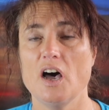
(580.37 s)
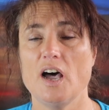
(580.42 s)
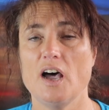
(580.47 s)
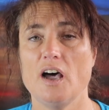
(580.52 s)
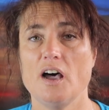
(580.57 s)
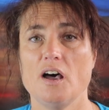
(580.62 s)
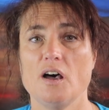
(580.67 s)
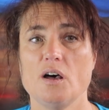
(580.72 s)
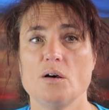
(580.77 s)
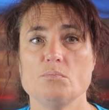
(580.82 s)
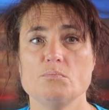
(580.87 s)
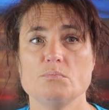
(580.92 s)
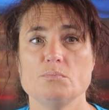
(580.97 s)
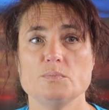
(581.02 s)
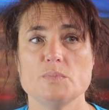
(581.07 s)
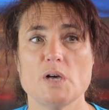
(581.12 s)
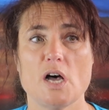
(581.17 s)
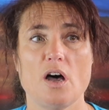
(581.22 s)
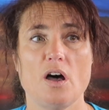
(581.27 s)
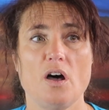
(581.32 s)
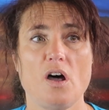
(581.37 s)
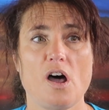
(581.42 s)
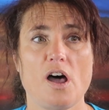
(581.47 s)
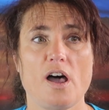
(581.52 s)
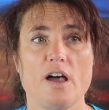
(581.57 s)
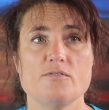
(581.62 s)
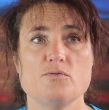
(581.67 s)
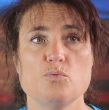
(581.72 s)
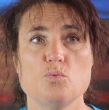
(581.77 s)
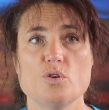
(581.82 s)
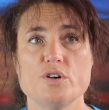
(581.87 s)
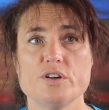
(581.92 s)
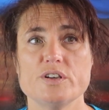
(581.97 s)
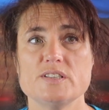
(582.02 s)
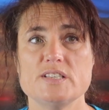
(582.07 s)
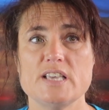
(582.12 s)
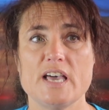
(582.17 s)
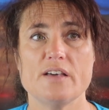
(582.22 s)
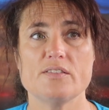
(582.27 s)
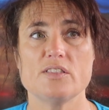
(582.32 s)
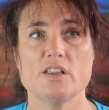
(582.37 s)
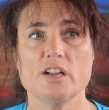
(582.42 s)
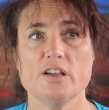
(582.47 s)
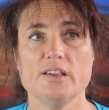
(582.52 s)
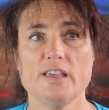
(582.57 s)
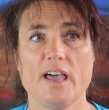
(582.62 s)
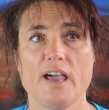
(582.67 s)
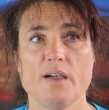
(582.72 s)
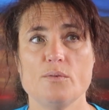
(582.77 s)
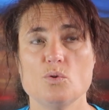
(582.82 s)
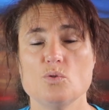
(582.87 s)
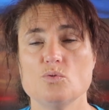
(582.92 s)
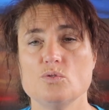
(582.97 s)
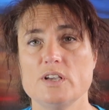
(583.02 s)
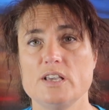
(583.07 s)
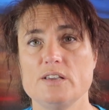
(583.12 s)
I've worked out that, okay, well,